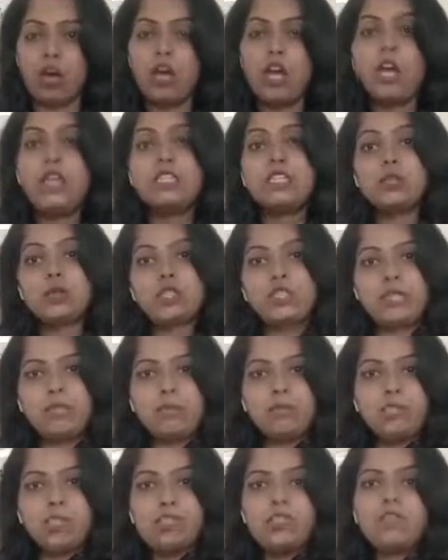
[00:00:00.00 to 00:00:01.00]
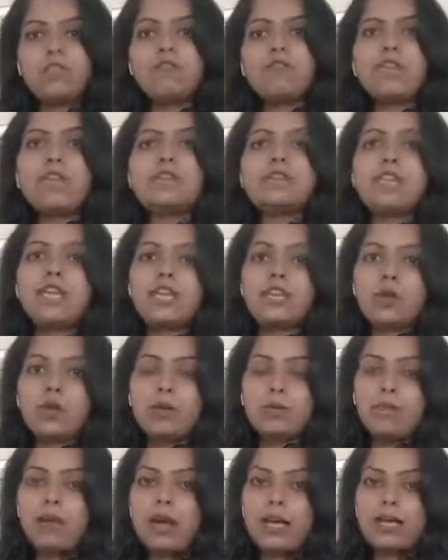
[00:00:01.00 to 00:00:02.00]
So keep this difference in your
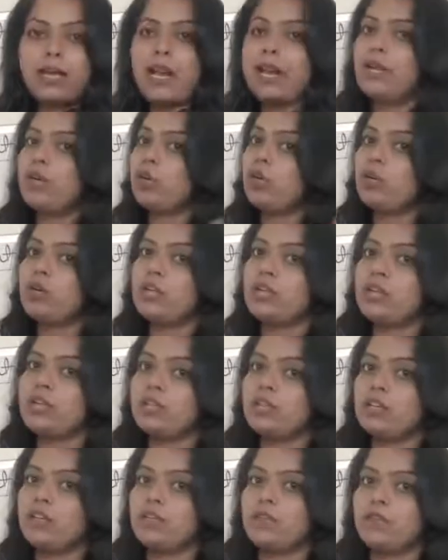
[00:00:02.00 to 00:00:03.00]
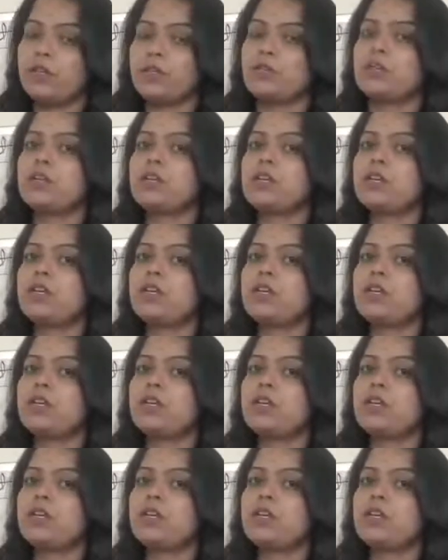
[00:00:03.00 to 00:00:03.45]
mind and don't get confused.